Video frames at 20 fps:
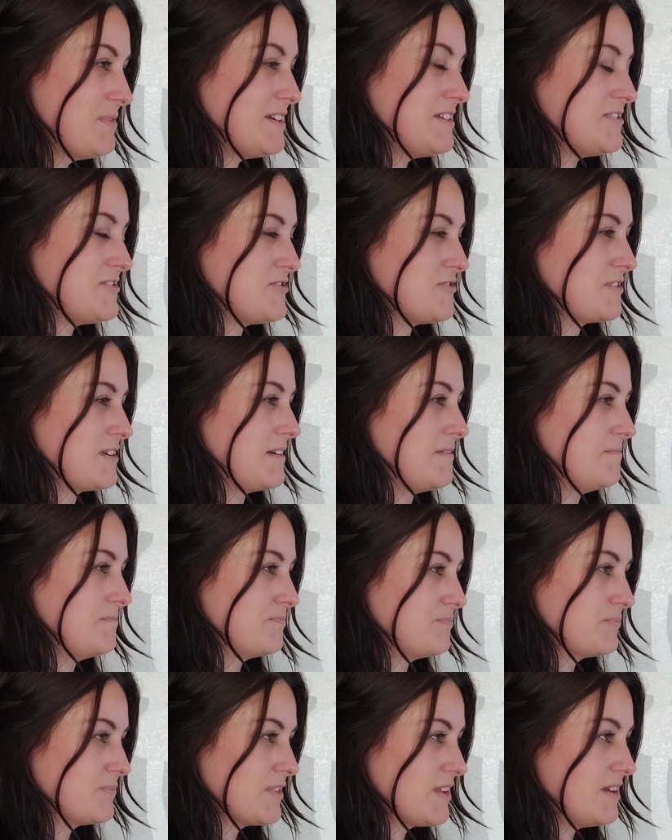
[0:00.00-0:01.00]
but it's okay.
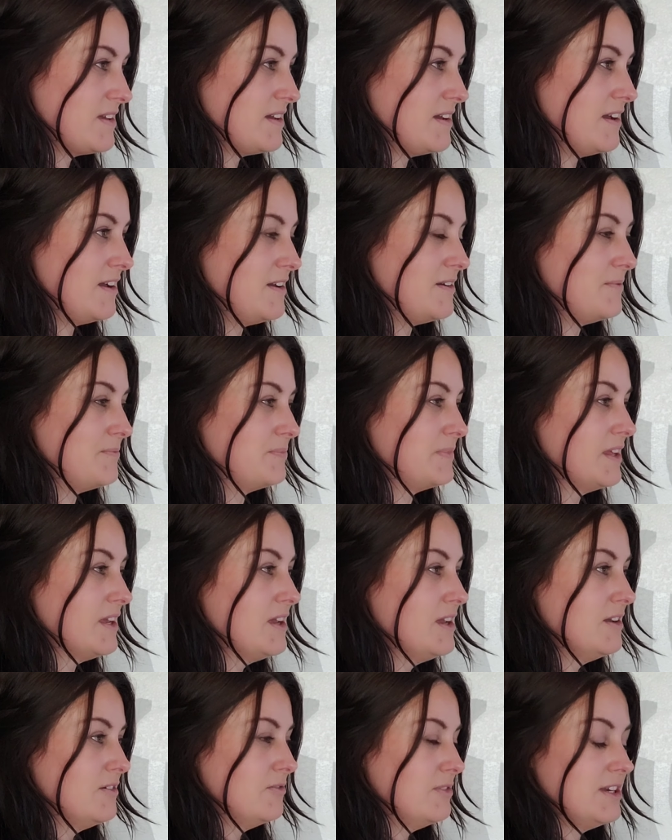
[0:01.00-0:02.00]
Um,
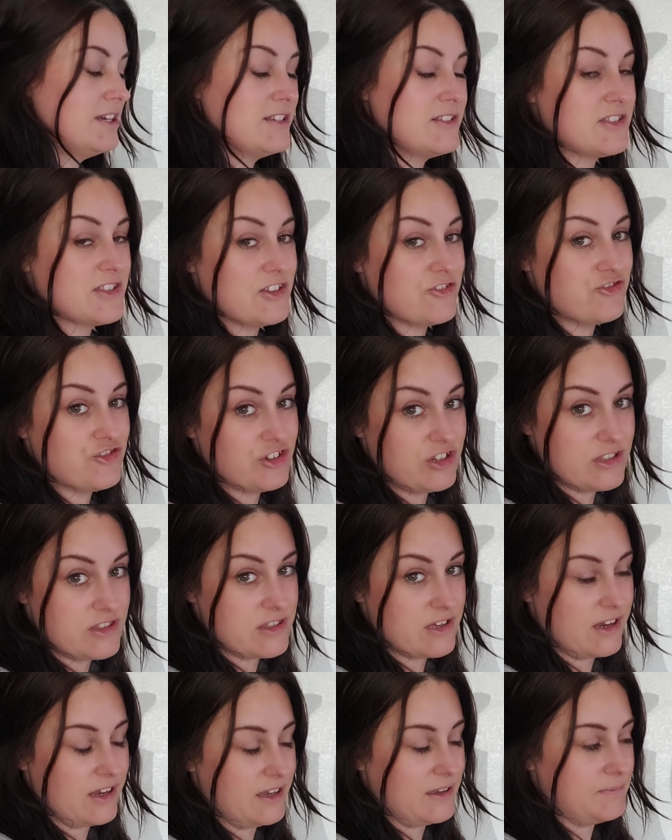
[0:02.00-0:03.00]
we had such a good
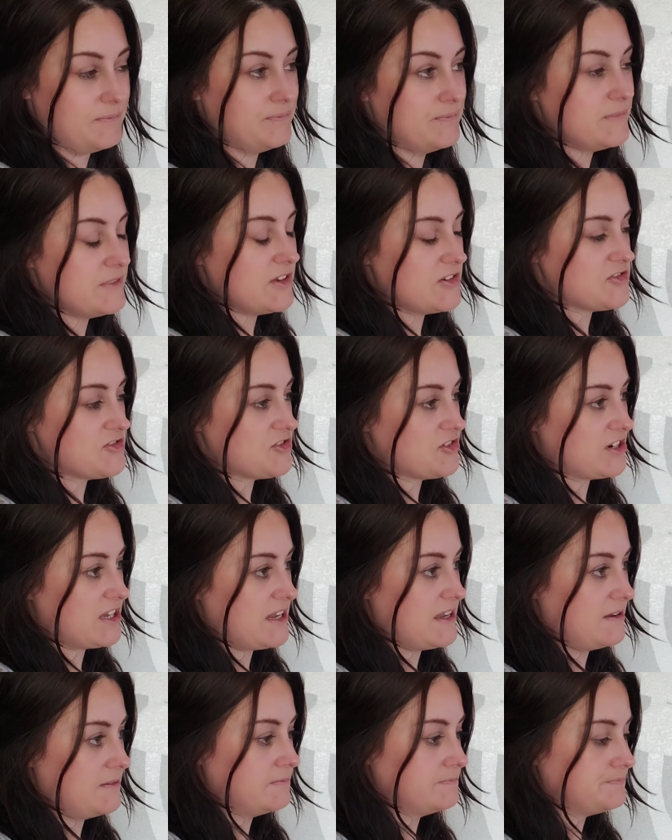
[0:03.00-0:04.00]
time
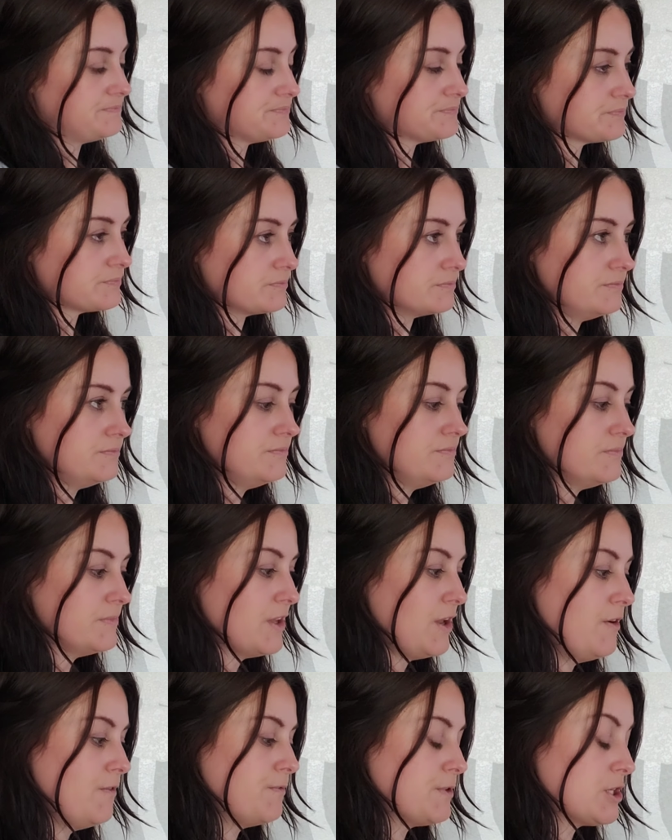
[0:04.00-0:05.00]
yesterday
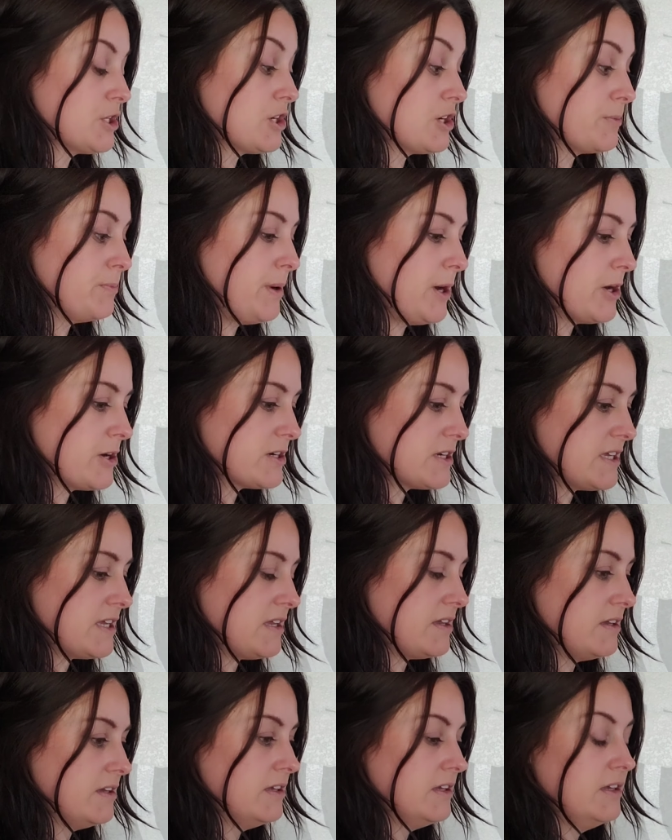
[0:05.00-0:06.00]
for her
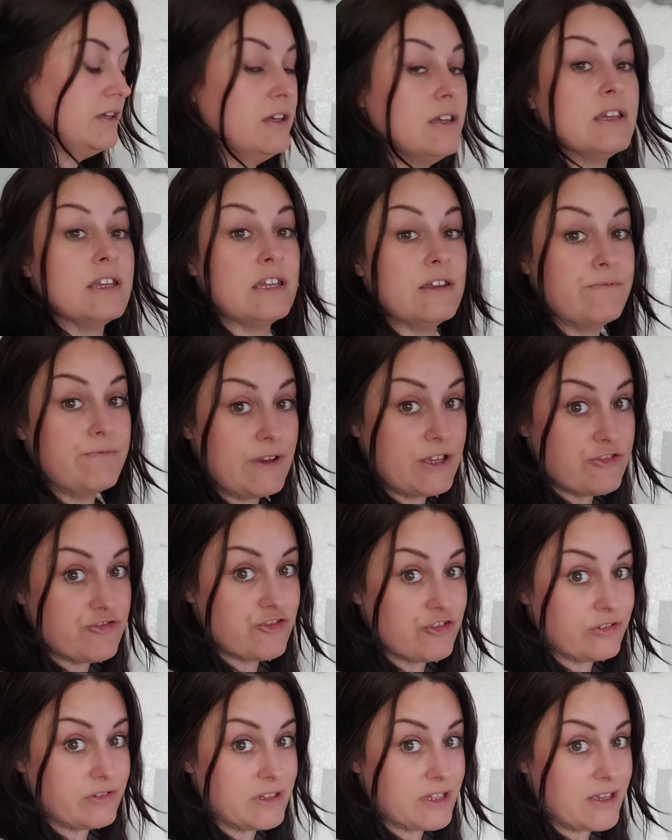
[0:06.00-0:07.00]
party
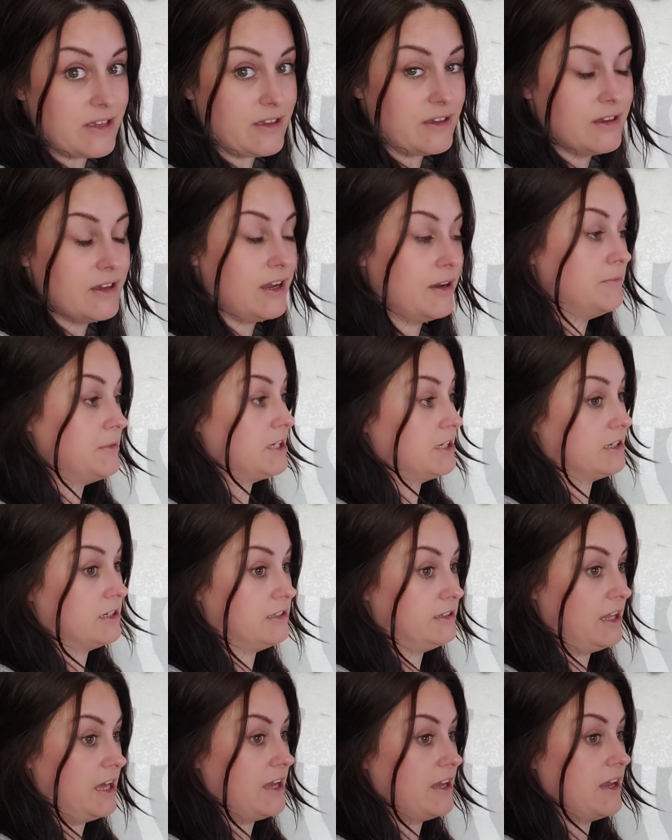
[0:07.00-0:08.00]
eventually. I'm not
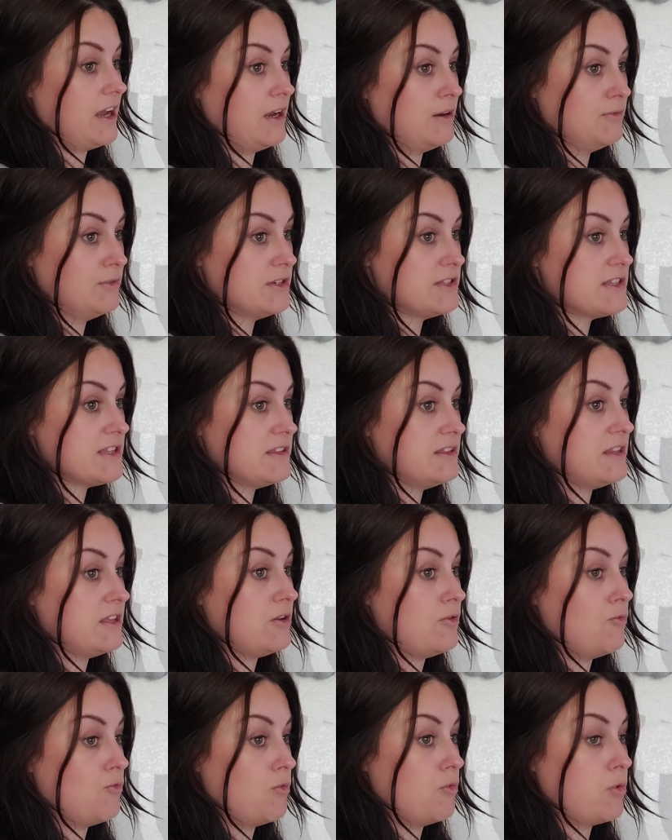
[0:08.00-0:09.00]
gonna lie, I was in
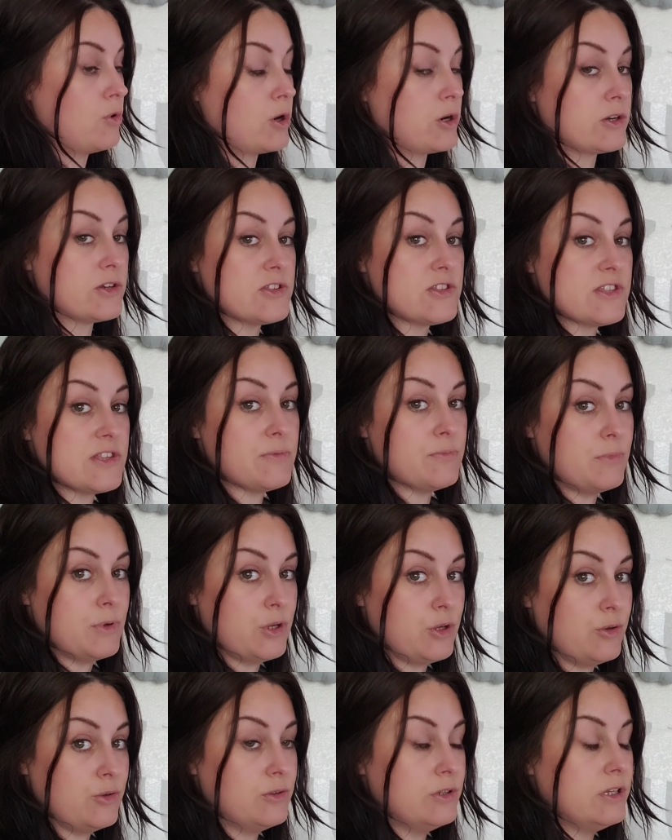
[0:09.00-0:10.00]
the worst
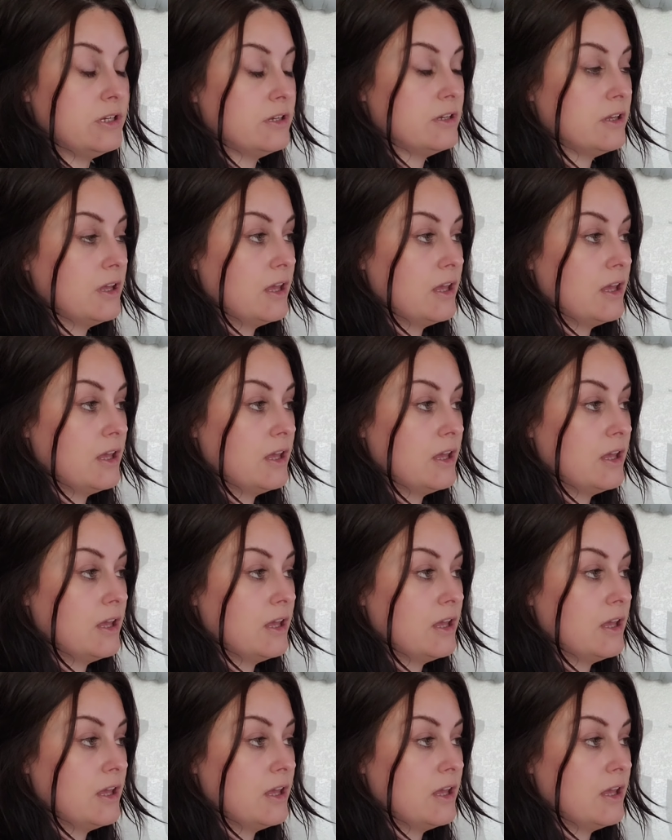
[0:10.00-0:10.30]
mood